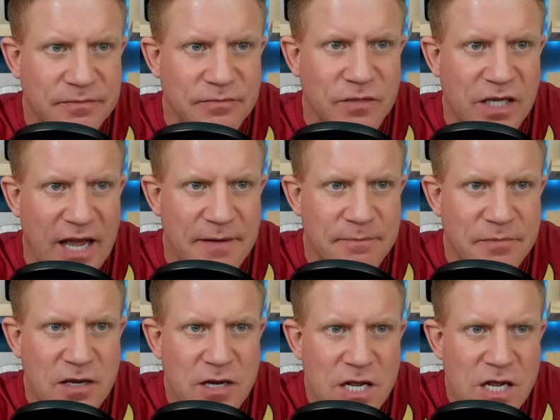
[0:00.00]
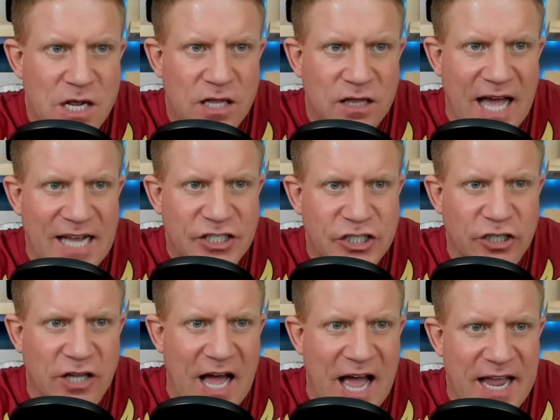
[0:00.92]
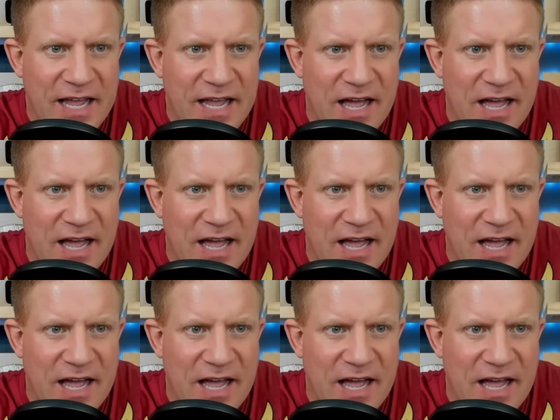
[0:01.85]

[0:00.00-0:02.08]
Okay. Last July,